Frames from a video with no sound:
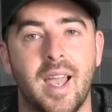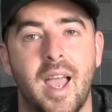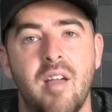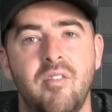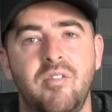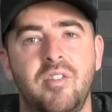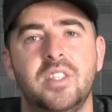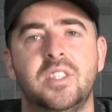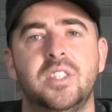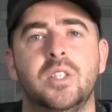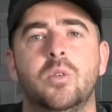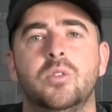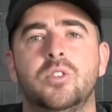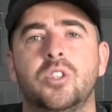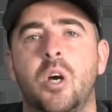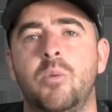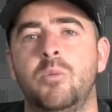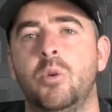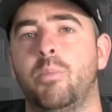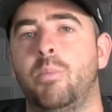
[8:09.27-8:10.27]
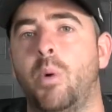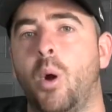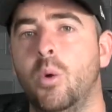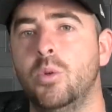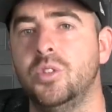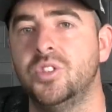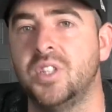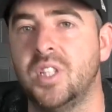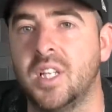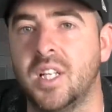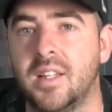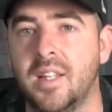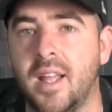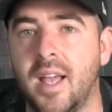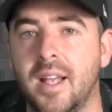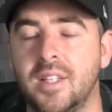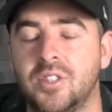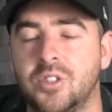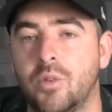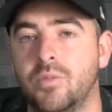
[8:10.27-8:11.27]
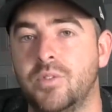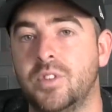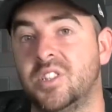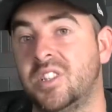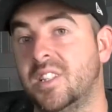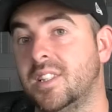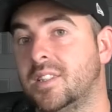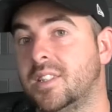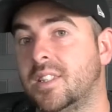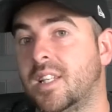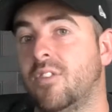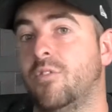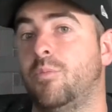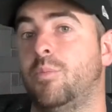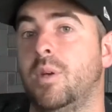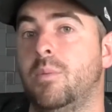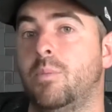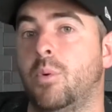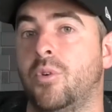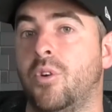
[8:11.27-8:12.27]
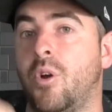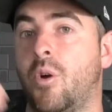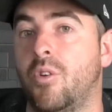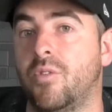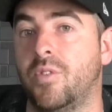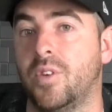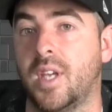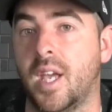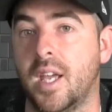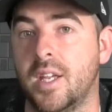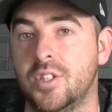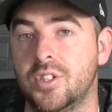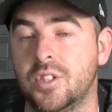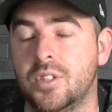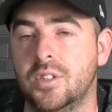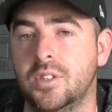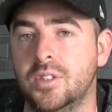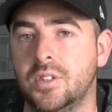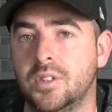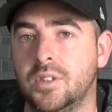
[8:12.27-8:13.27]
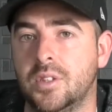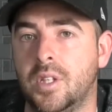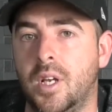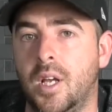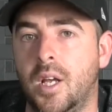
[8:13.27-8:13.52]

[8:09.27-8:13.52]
Every single time you're posting in there, it's obviously to give people notifications,